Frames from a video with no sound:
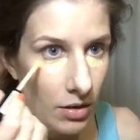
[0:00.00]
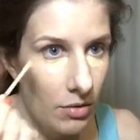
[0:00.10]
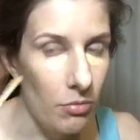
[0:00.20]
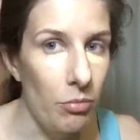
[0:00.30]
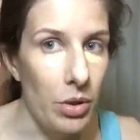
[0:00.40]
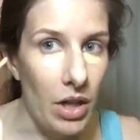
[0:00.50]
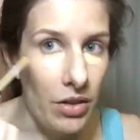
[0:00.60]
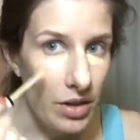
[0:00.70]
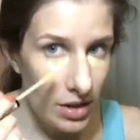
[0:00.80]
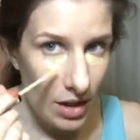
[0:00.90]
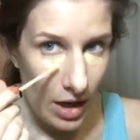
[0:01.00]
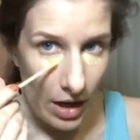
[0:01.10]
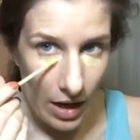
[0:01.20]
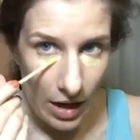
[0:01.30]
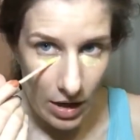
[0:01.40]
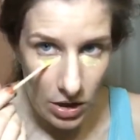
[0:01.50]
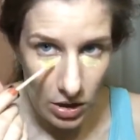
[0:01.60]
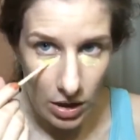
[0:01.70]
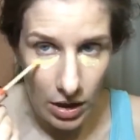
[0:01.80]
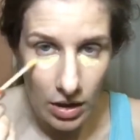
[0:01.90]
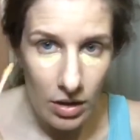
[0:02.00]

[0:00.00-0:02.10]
But on this eye, I actually